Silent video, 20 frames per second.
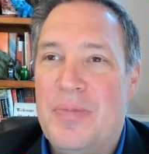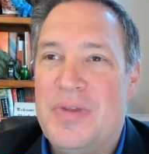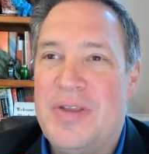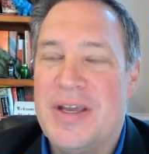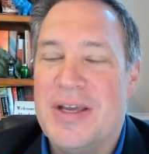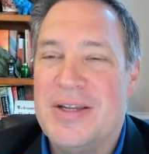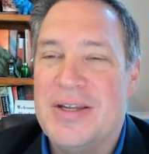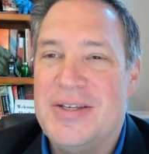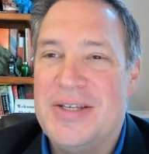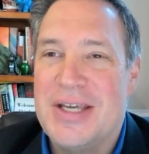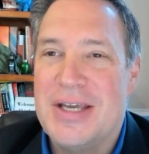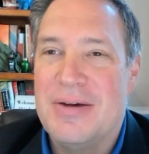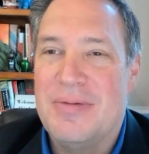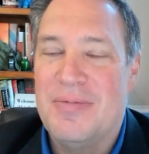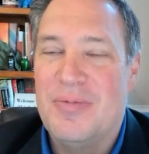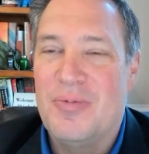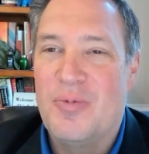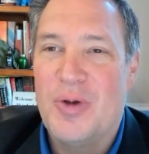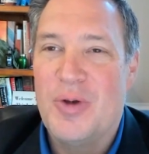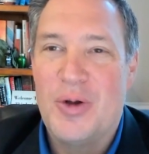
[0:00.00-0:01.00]
Do you,
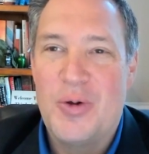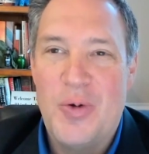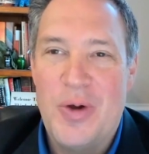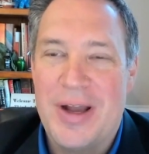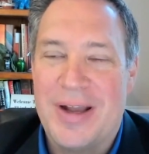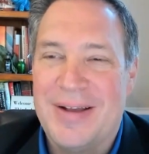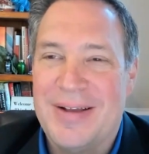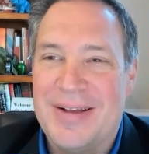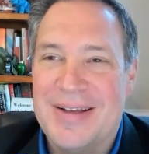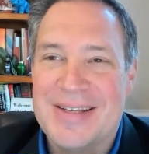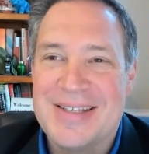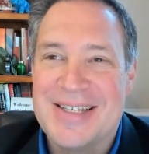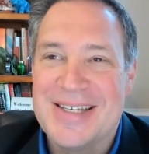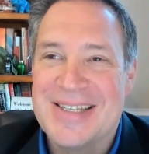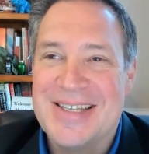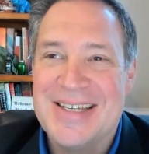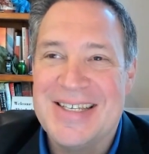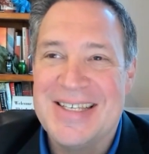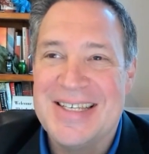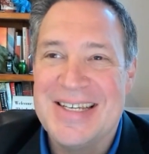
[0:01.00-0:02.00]
real quick, because
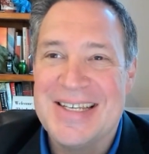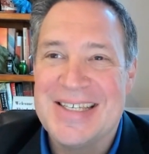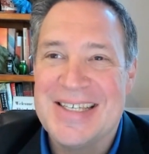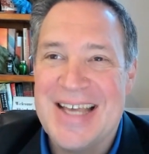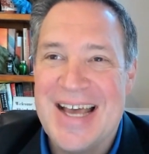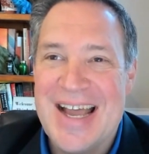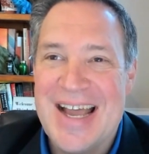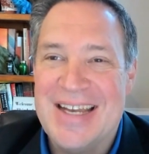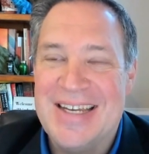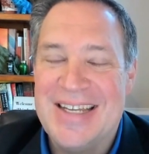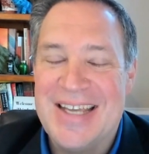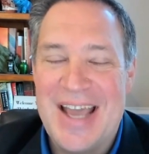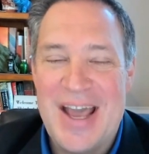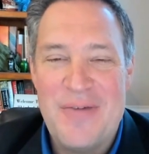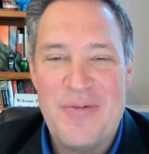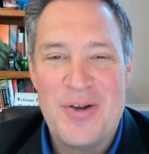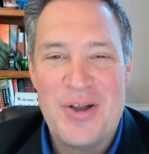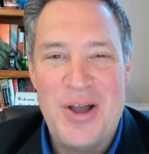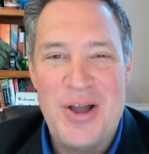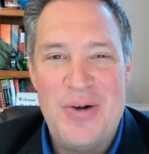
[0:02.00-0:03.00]
just as an aside, do you
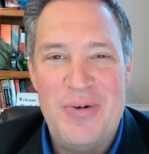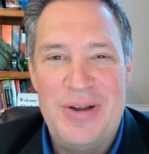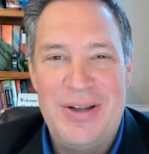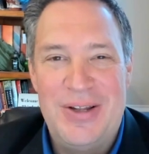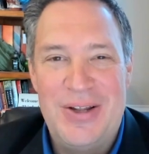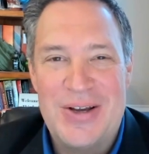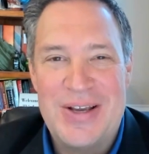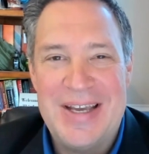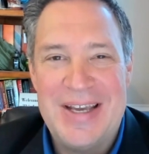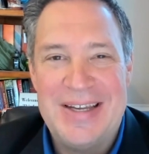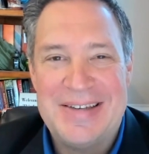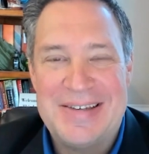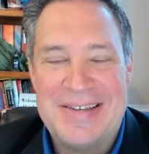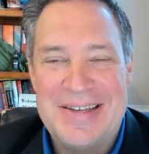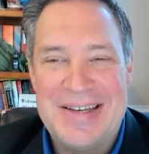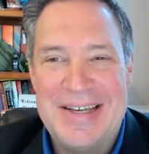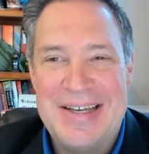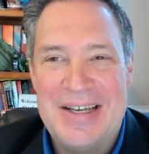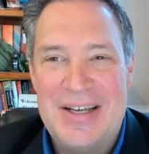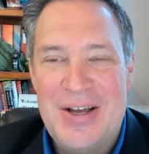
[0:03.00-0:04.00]
ever go and look at
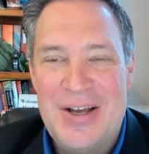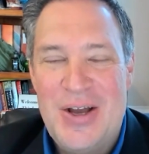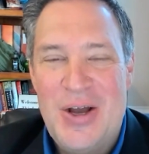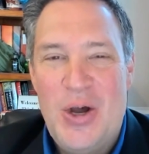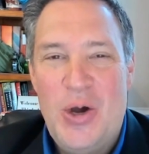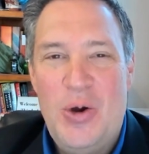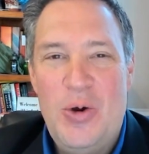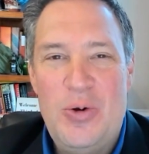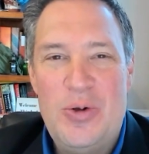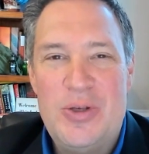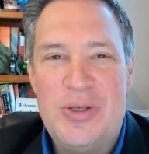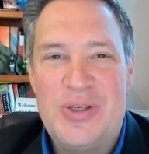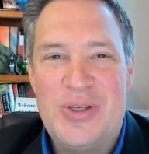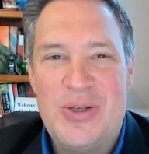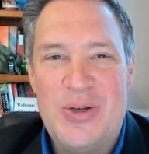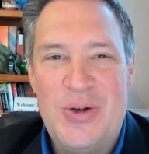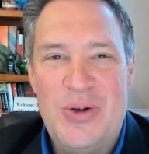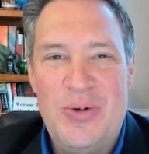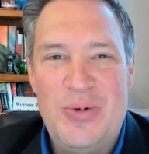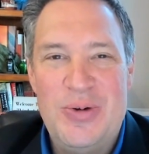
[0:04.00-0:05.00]
who
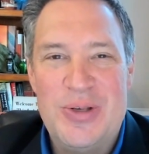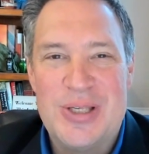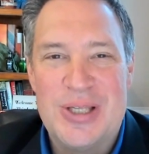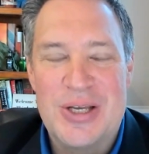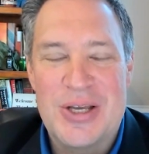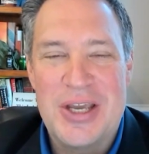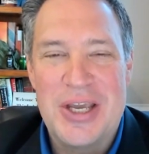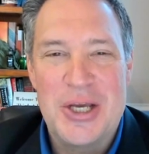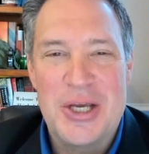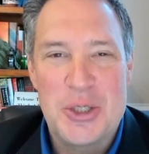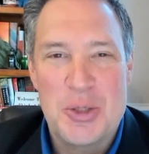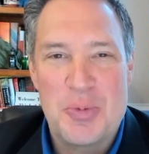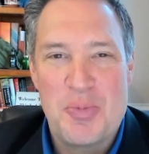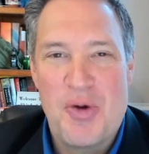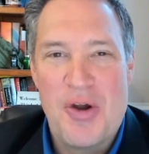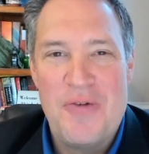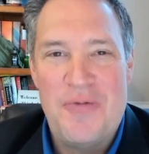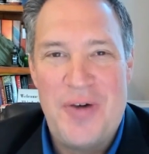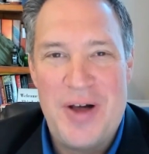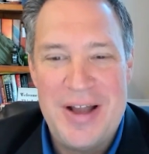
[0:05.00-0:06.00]
is looking at your
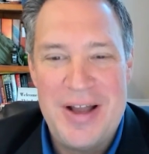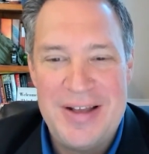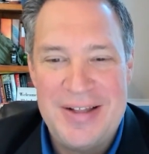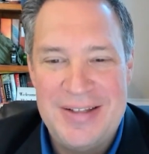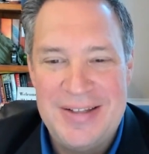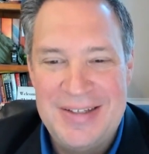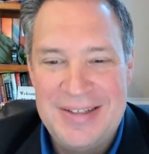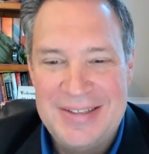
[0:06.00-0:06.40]
profile?